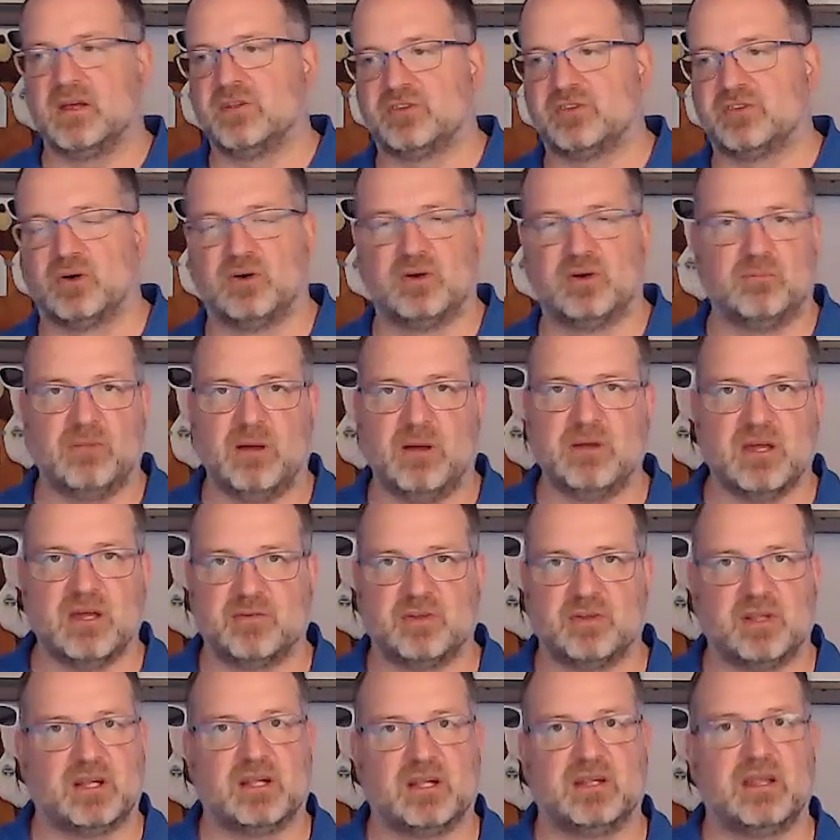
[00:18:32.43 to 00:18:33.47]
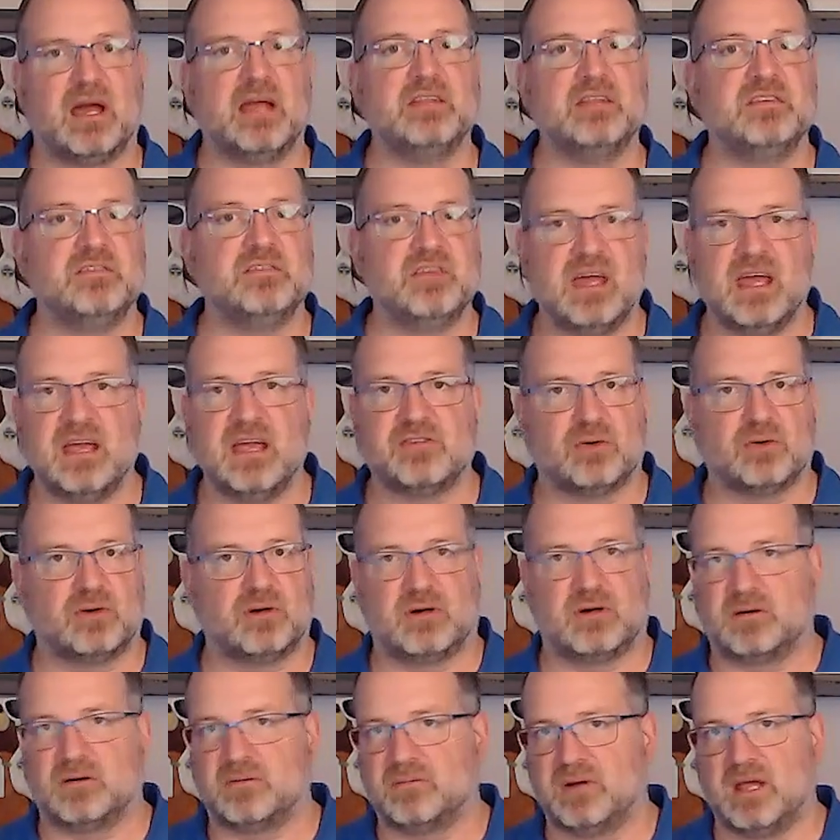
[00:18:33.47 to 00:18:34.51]
So maybe you have another 90 days
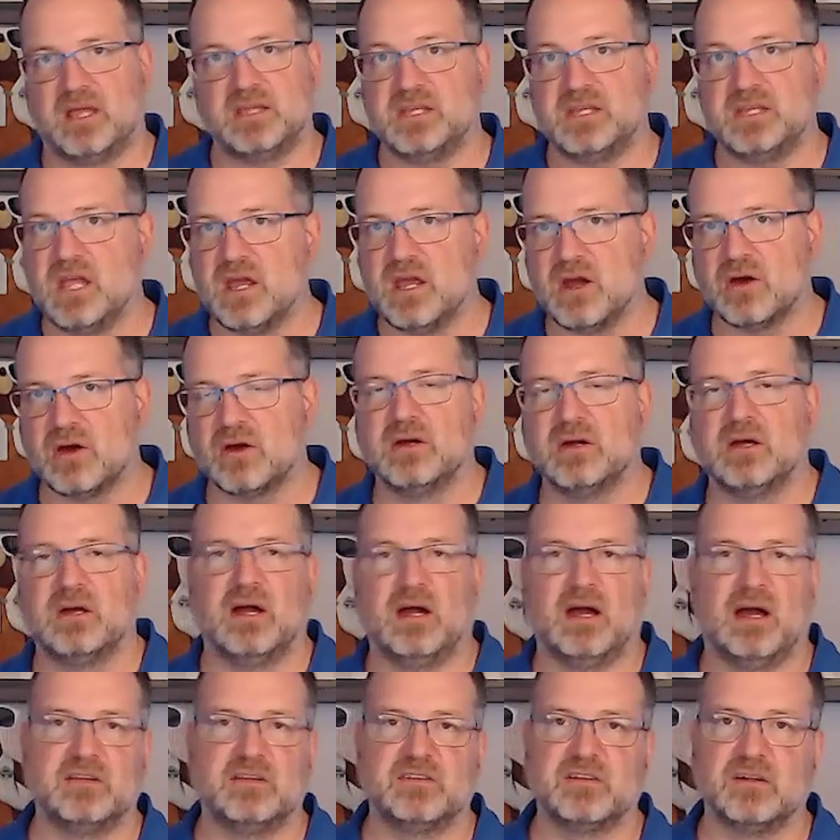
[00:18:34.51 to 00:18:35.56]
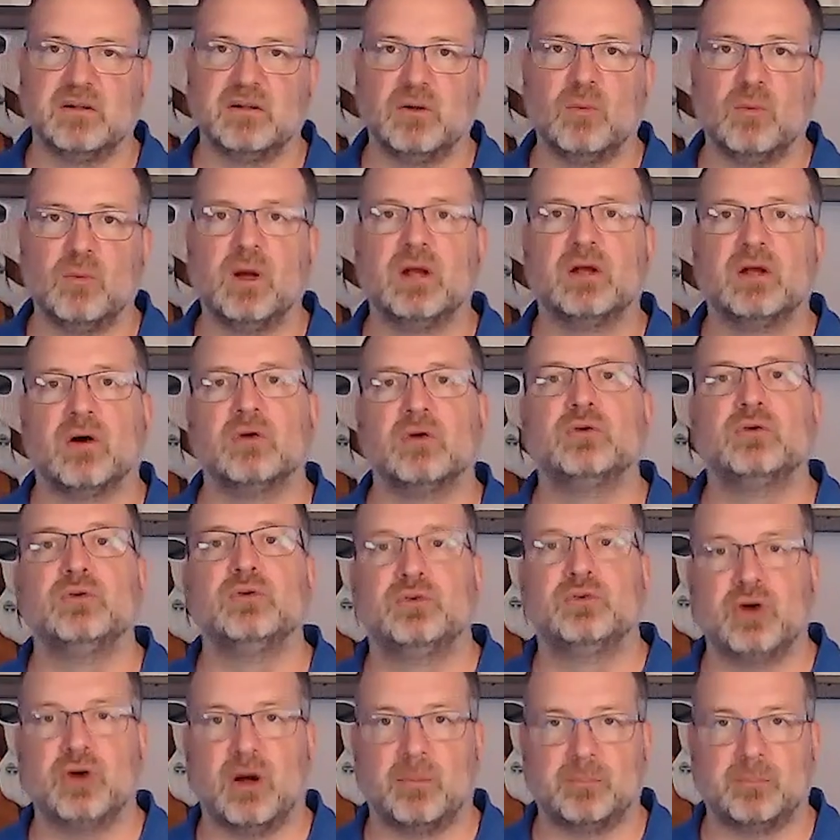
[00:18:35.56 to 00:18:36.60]
or a year until we're going to
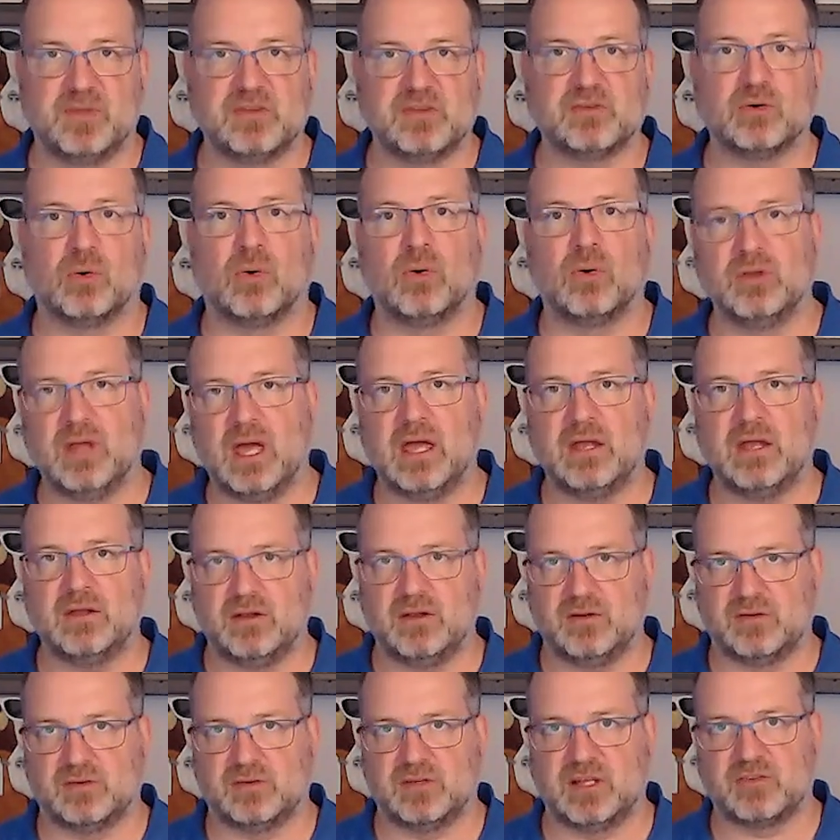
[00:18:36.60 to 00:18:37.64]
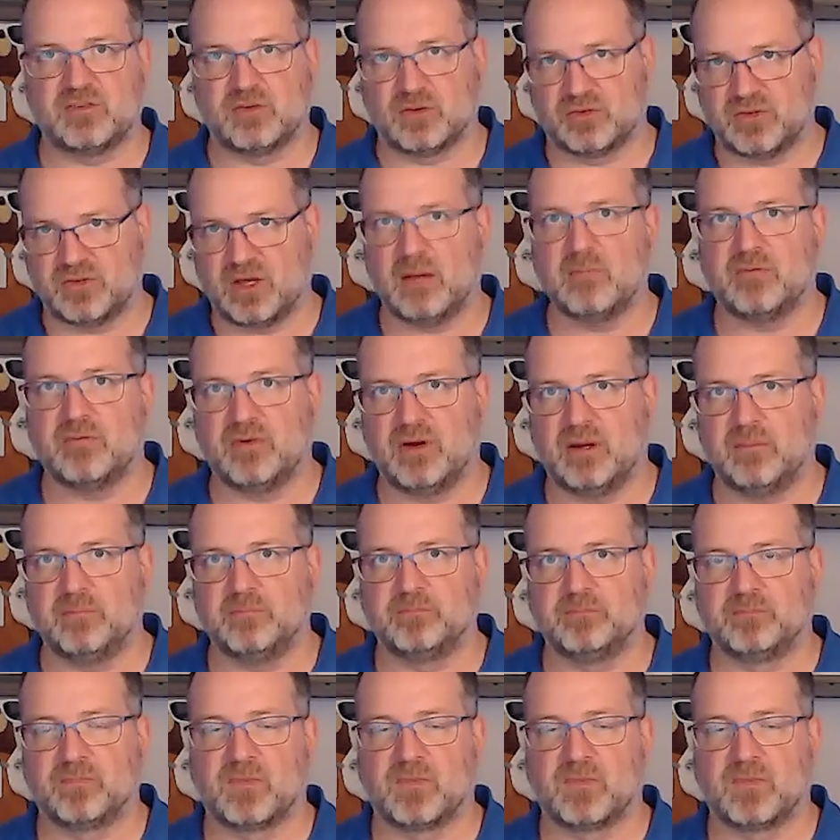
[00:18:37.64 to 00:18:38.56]
drop these old entities. That's your time frame.